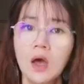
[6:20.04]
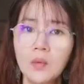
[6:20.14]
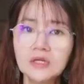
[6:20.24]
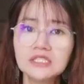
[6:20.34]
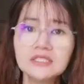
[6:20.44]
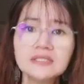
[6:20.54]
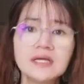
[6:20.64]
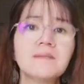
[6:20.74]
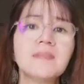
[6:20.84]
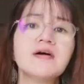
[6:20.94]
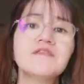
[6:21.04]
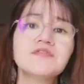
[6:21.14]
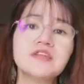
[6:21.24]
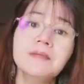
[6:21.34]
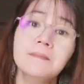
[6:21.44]
which is
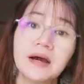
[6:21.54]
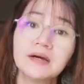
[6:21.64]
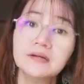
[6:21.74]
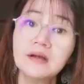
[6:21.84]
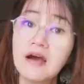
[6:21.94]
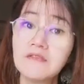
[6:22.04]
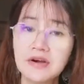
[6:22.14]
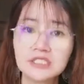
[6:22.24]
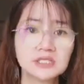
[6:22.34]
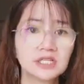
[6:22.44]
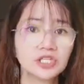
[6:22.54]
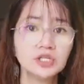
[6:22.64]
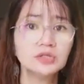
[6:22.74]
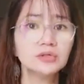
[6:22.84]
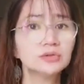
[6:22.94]
above the market average
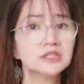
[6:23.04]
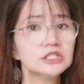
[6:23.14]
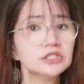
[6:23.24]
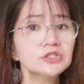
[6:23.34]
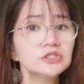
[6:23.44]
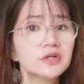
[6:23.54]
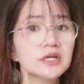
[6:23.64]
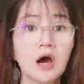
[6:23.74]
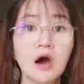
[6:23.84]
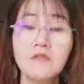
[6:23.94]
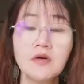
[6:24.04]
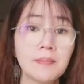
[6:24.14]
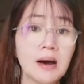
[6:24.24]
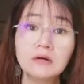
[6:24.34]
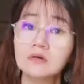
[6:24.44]
secured loan interest rate of
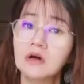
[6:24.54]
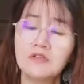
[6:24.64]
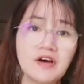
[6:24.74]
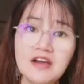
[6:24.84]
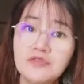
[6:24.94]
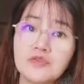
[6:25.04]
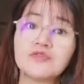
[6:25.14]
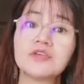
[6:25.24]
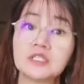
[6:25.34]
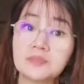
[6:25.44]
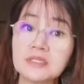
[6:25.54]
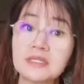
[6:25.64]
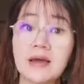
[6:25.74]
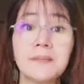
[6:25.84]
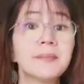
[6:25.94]
about 5 to
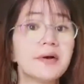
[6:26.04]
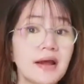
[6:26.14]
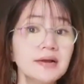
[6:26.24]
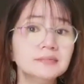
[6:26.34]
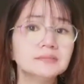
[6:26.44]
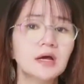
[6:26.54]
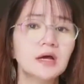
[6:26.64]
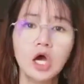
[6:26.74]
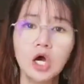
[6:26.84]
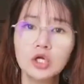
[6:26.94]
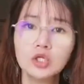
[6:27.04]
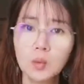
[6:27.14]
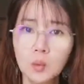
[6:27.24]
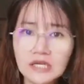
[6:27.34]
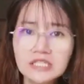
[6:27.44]
6% per annum.
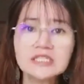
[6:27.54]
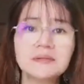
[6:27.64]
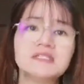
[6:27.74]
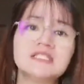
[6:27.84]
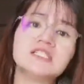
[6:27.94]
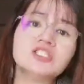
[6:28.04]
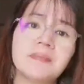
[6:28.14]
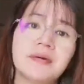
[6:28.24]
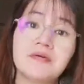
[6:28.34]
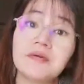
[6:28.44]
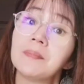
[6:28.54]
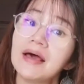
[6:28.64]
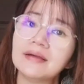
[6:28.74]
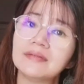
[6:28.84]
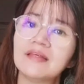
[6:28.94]
To which the Mr. Chairman
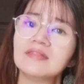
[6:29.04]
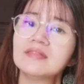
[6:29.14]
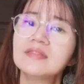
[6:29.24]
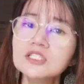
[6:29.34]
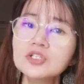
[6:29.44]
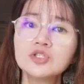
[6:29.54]
replied that this